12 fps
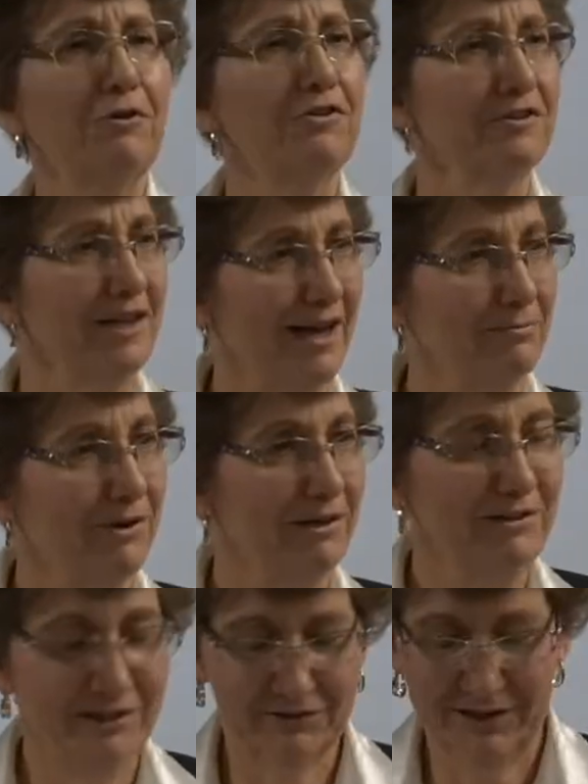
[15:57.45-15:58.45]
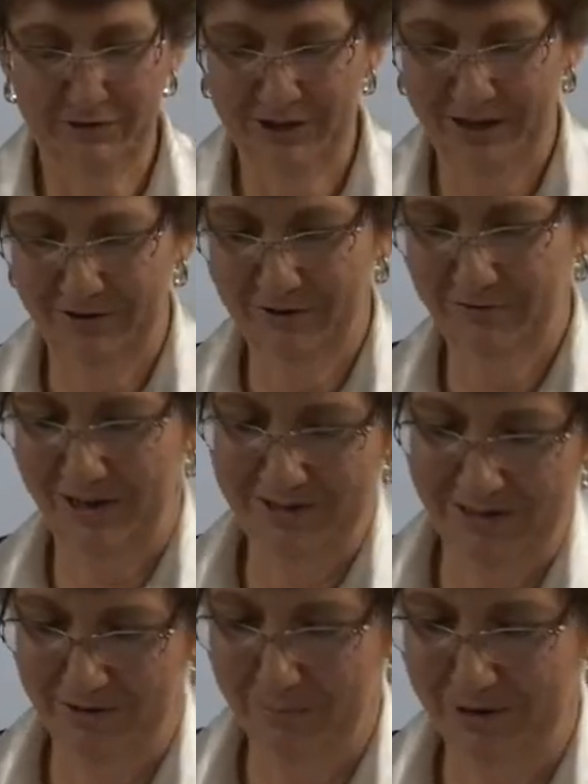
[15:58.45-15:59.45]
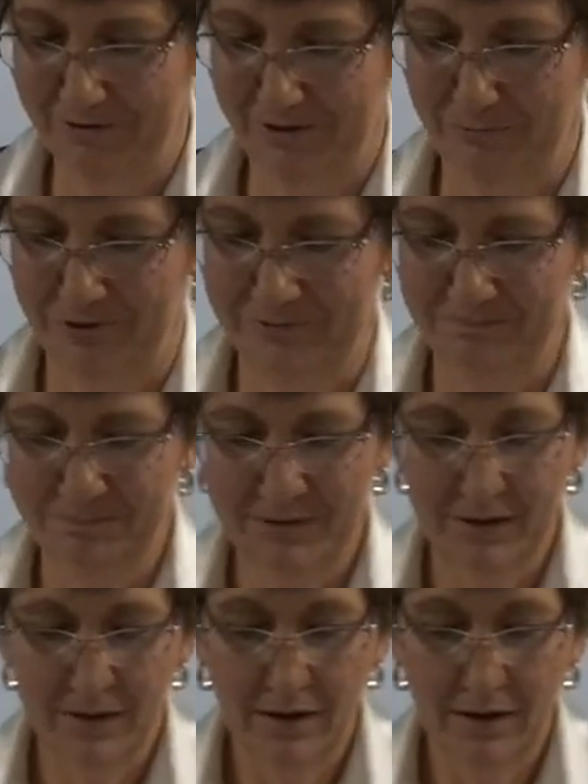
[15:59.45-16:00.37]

Go to the library, they'll tell you how to find out about someone.